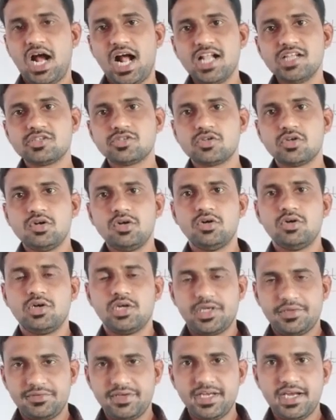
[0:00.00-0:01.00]

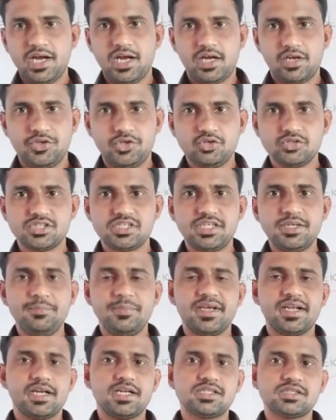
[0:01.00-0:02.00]
Also, we use
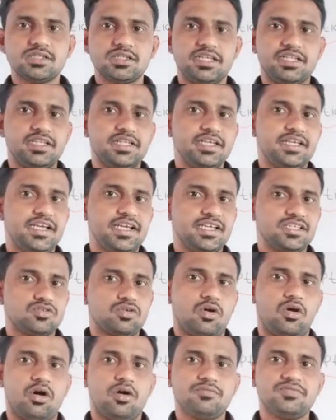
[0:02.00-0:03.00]
the mirrors in the
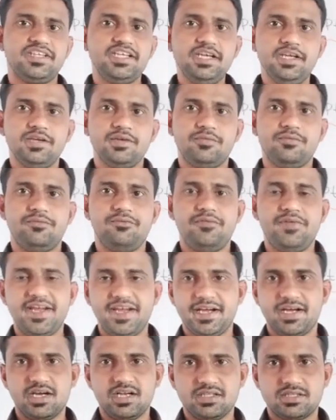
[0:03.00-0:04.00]
case of the
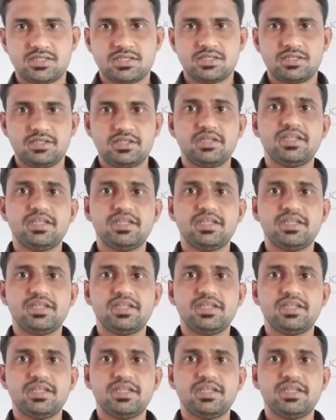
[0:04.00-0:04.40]
vehicles.